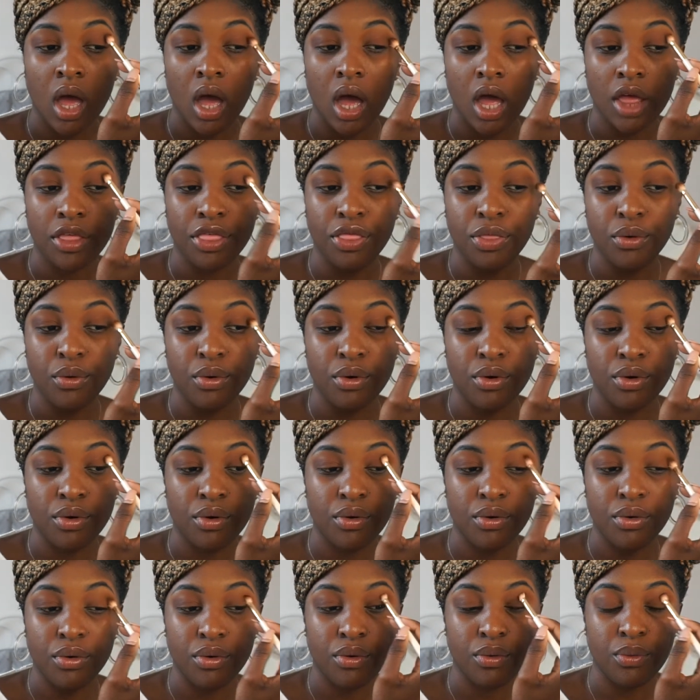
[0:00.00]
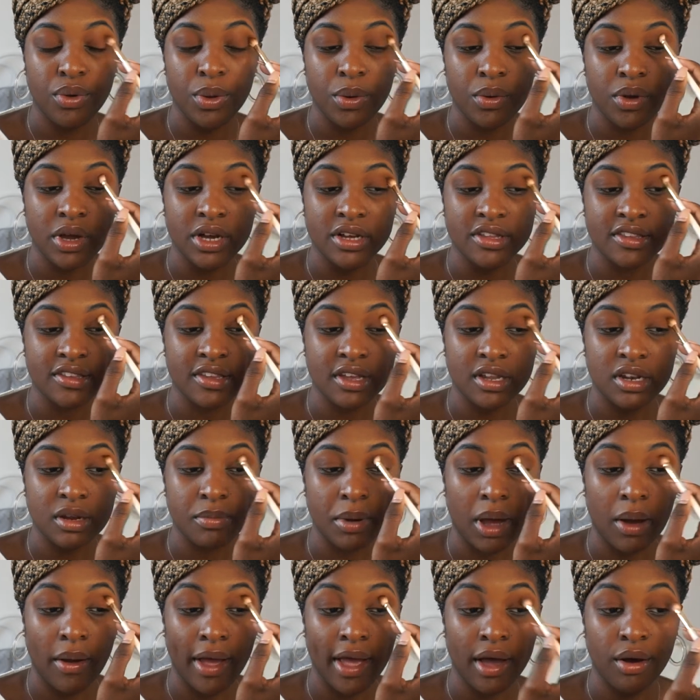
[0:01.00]
I thought we were concerned
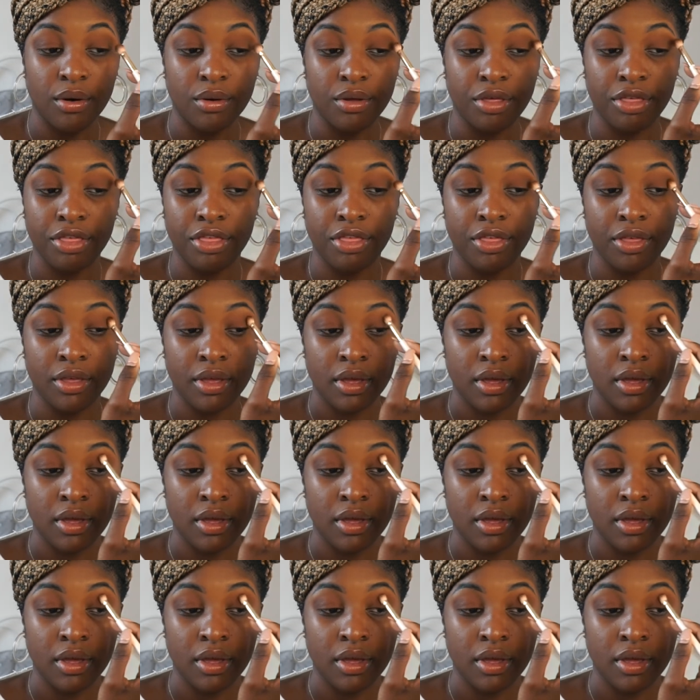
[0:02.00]
about health